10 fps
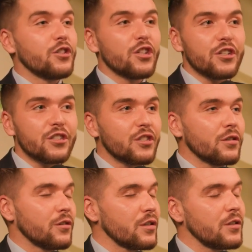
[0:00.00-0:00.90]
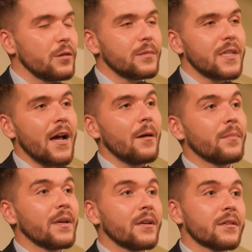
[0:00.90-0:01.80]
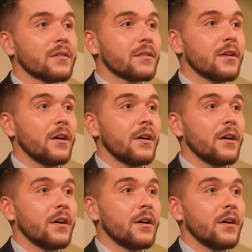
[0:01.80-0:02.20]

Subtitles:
judged or snubbed at, because,